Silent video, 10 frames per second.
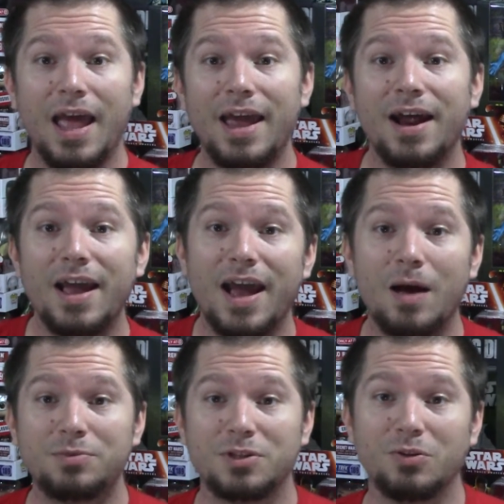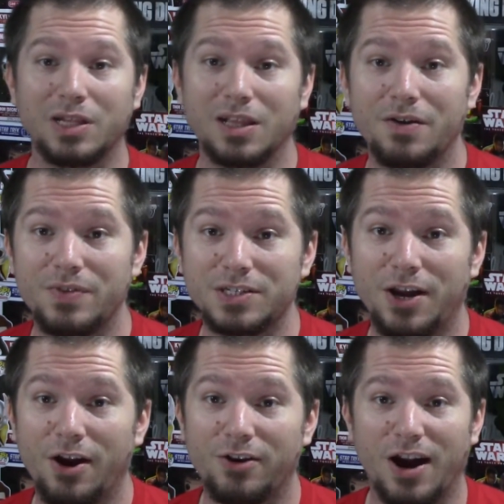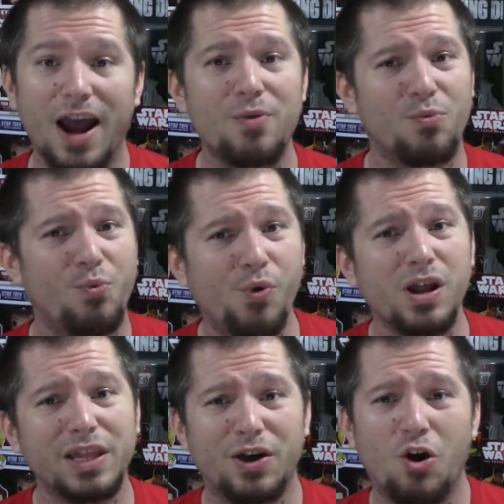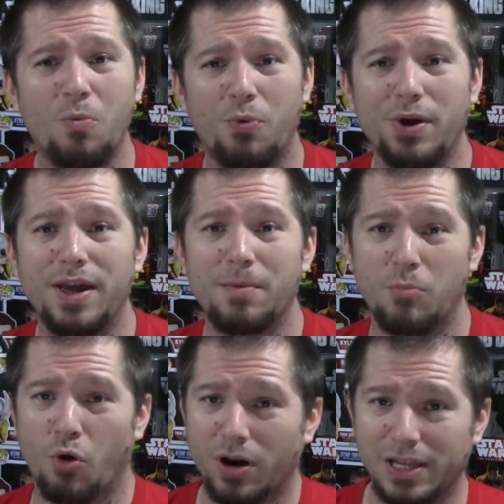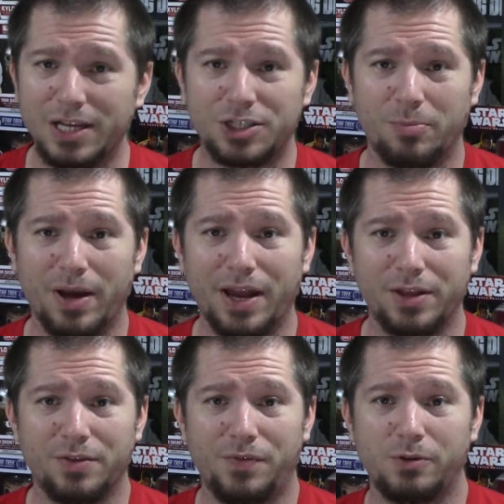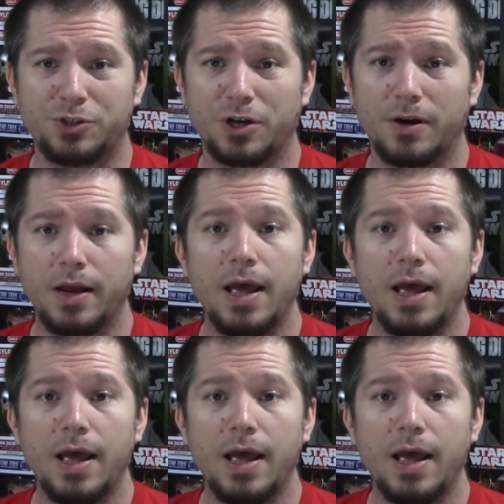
And I absolutely love this character. I really hope we get more Alicia Beck in the future.